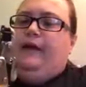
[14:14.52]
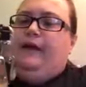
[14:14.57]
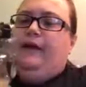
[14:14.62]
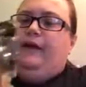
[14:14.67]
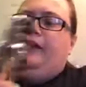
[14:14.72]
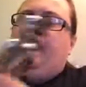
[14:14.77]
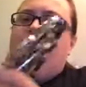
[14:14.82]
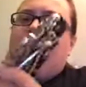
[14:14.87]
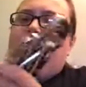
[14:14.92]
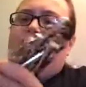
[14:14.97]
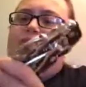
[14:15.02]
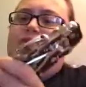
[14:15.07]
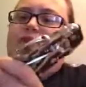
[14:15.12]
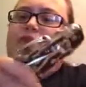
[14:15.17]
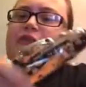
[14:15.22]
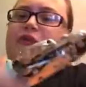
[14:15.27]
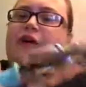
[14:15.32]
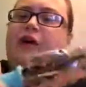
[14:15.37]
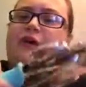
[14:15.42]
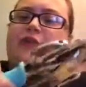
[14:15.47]
then to
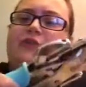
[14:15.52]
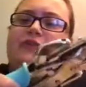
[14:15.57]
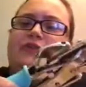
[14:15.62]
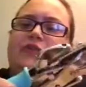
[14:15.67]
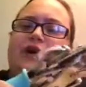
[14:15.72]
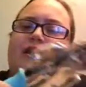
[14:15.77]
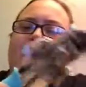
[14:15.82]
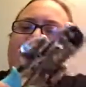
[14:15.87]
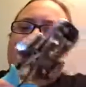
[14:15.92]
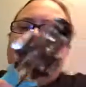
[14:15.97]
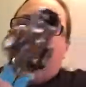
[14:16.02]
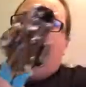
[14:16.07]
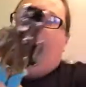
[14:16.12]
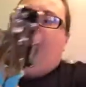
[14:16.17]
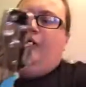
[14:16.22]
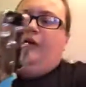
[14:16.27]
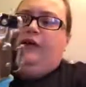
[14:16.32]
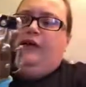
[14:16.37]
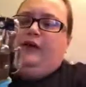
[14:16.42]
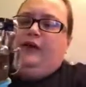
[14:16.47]
just to
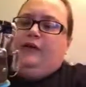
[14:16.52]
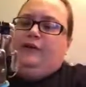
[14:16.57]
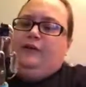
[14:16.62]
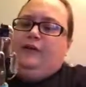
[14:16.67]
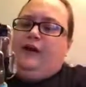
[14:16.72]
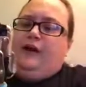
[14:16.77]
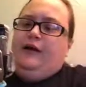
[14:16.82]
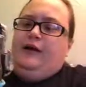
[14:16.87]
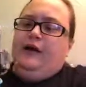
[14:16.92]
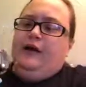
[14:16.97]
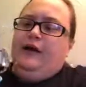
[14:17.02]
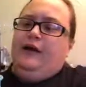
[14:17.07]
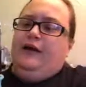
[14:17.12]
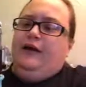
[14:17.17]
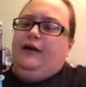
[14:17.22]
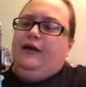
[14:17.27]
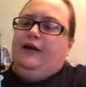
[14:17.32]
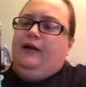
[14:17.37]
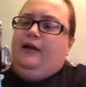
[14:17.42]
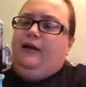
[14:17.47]
lock or unlock
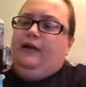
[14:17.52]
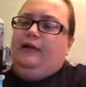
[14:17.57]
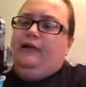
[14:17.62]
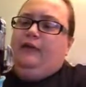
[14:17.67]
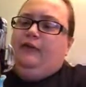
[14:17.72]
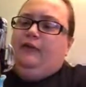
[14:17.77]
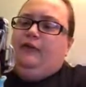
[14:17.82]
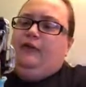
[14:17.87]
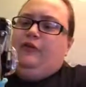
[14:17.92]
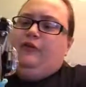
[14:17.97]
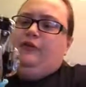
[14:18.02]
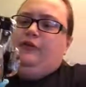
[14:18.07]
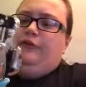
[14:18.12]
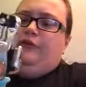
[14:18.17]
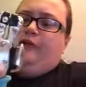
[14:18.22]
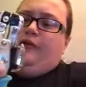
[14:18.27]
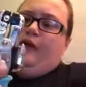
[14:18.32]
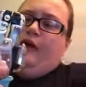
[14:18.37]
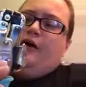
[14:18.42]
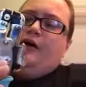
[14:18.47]
it, you
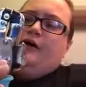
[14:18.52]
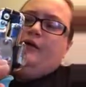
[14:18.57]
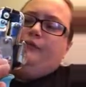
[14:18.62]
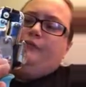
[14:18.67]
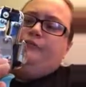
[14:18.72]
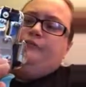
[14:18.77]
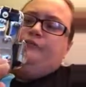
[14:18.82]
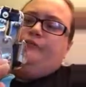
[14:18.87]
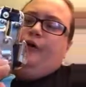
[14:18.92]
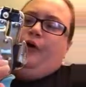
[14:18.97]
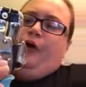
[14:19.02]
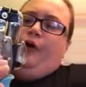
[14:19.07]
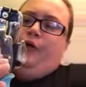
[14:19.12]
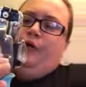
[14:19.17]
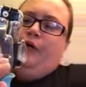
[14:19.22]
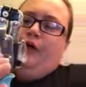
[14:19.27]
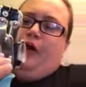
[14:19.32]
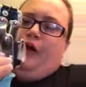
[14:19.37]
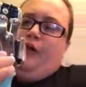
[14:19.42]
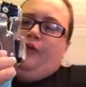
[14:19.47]
just
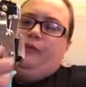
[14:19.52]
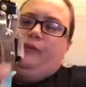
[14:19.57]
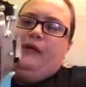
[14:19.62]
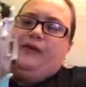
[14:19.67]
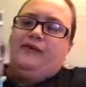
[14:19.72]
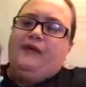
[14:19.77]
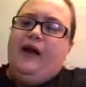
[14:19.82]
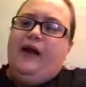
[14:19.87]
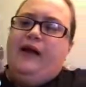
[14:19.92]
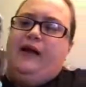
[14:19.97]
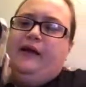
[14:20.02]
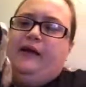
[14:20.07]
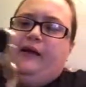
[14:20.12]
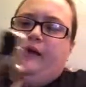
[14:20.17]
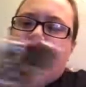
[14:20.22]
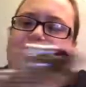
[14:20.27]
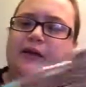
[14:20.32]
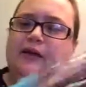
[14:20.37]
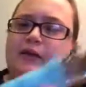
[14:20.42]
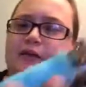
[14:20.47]
hold it all the way tight,
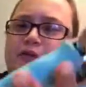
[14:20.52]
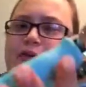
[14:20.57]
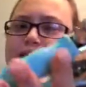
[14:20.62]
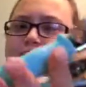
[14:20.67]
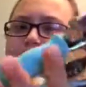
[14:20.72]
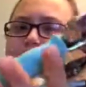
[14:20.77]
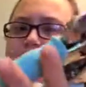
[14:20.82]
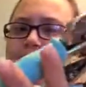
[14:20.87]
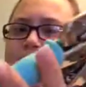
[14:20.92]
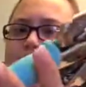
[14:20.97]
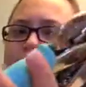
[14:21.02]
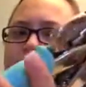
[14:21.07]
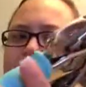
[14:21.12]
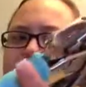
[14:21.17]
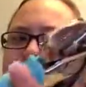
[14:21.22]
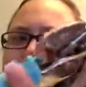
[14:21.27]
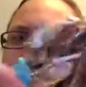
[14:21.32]
and then you can unlock